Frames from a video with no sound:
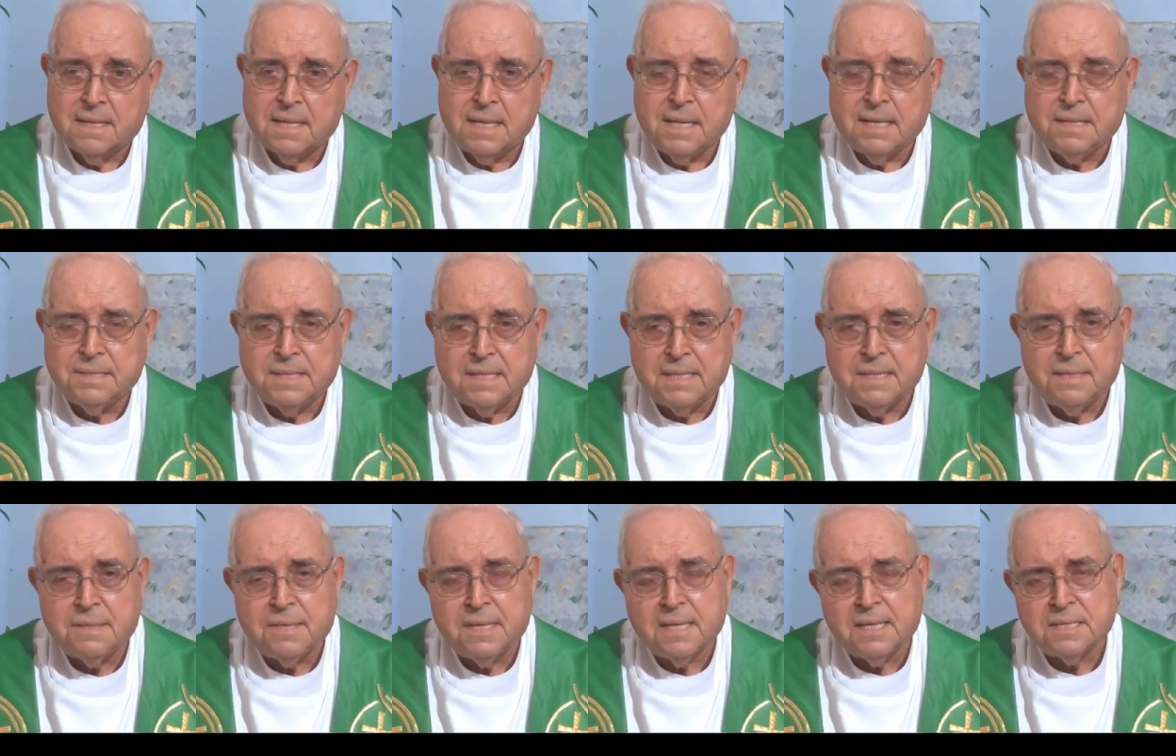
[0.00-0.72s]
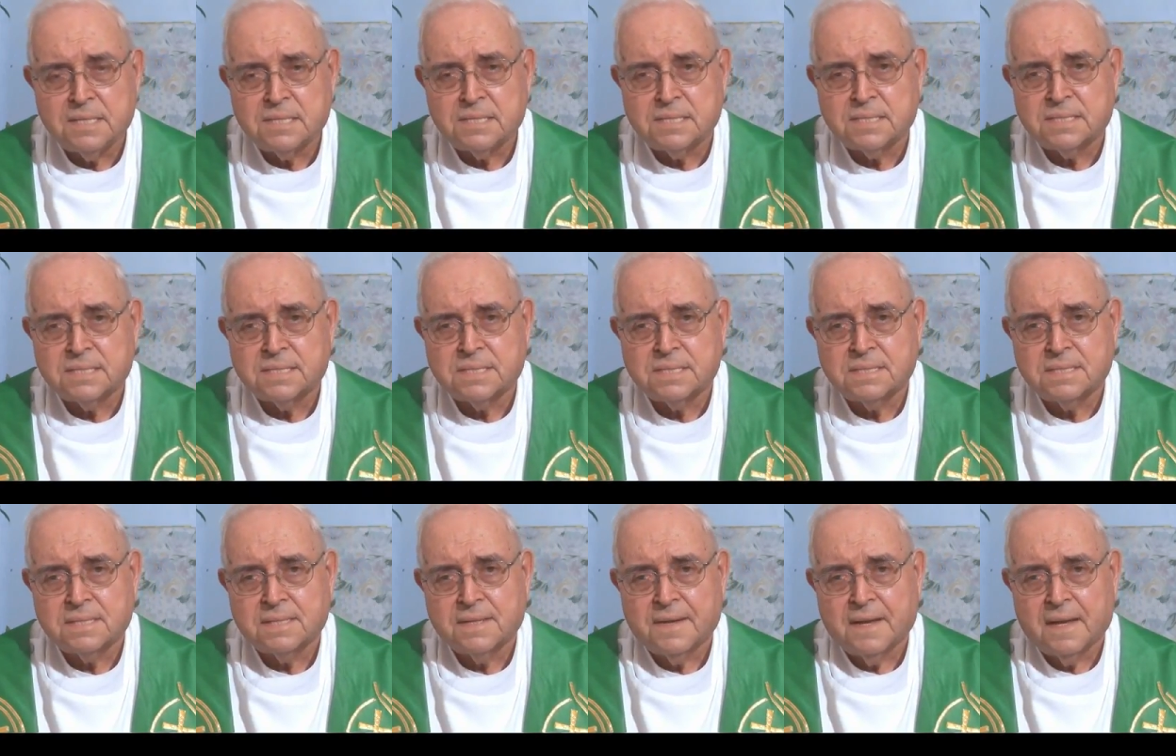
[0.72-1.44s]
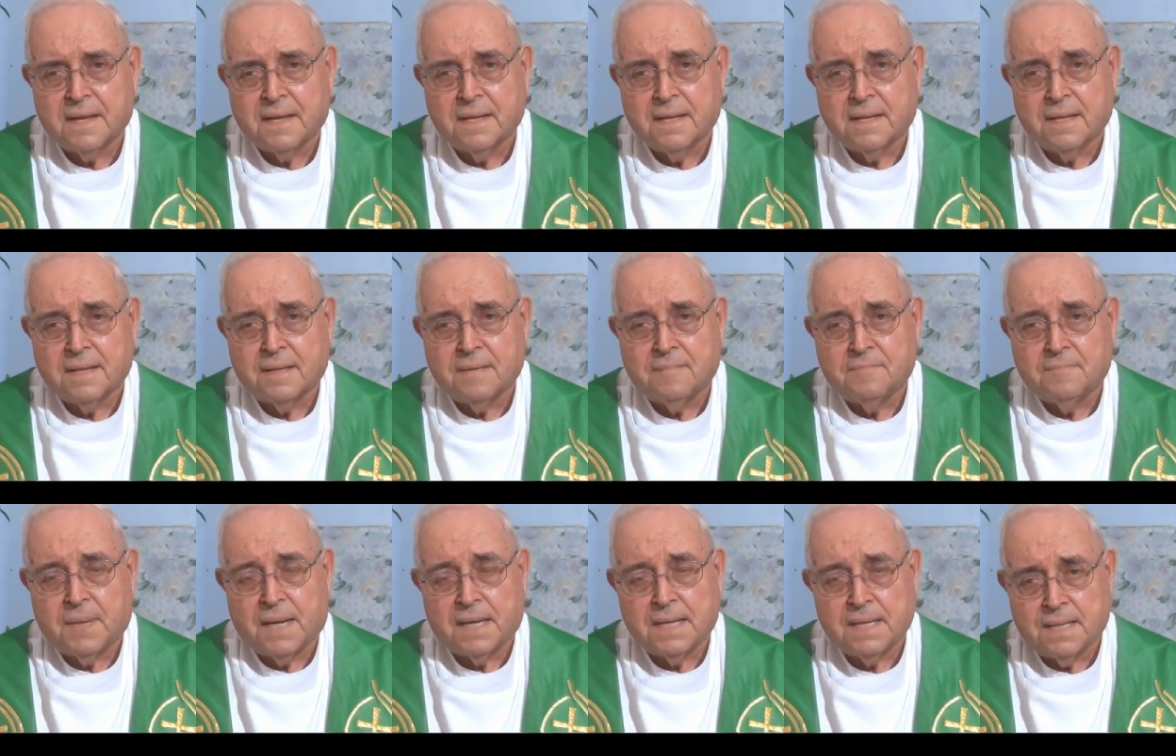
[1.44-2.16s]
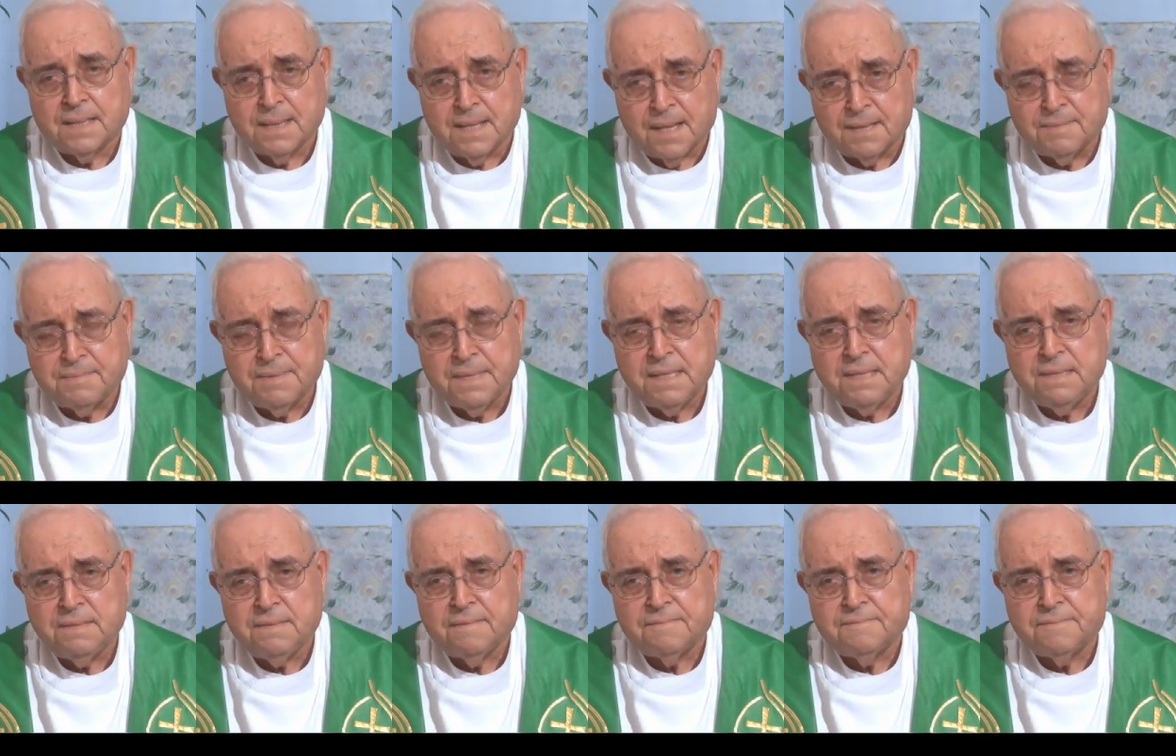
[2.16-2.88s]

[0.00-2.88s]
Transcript: He did this by loving